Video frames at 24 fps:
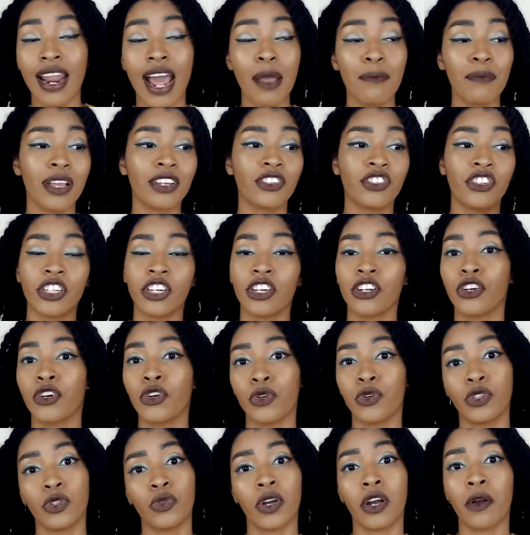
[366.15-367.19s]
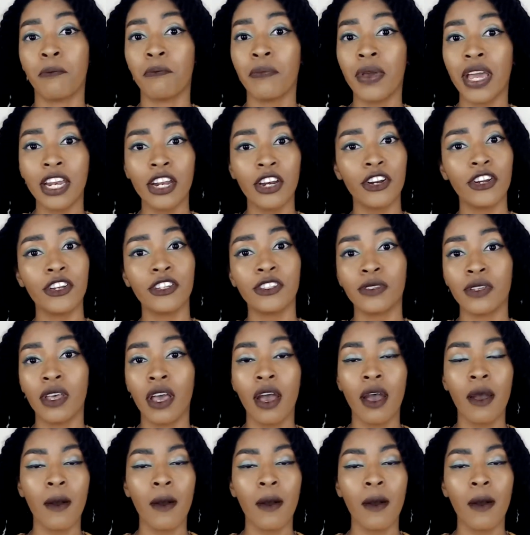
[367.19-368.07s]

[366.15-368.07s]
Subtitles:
I'm actually going to go to a competitor's,